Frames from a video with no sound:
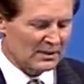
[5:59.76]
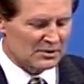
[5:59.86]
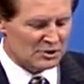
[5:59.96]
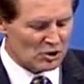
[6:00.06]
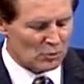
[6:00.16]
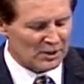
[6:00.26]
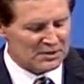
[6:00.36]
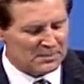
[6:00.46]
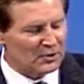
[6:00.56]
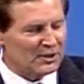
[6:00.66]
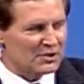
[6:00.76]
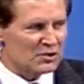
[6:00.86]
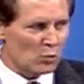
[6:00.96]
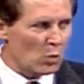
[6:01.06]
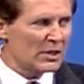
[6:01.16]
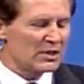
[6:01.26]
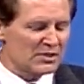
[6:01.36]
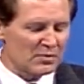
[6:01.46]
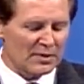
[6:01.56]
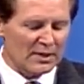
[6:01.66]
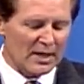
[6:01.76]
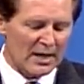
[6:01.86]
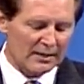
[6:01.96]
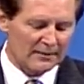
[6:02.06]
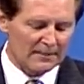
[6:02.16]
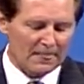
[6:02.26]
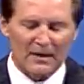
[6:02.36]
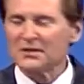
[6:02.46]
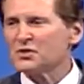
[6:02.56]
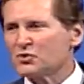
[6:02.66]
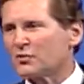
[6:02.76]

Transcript: to know and experience oneness with God isn't